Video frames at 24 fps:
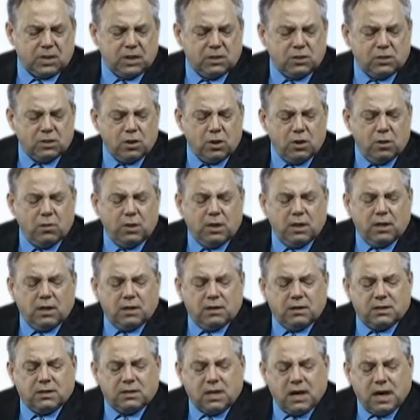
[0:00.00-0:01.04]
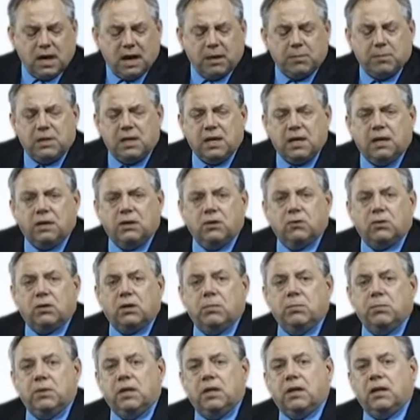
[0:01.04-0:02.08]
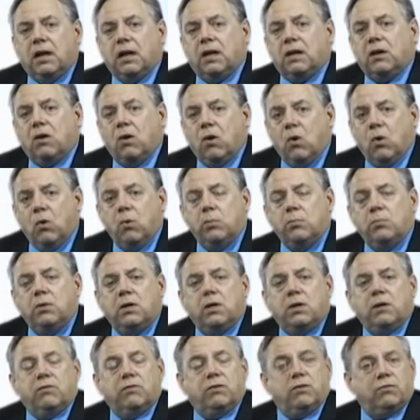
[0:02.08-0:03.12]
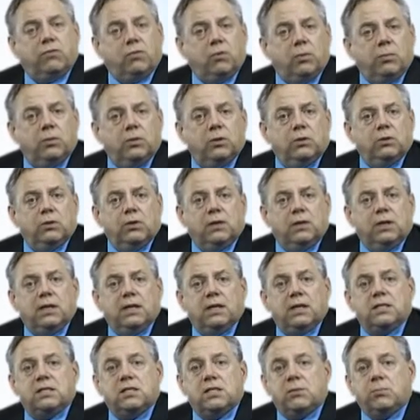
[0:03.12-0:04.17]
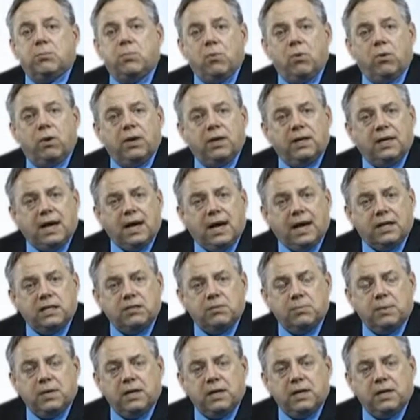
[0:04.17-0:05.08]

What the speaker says: So the time that you commit at home for formal learning is an important aspect.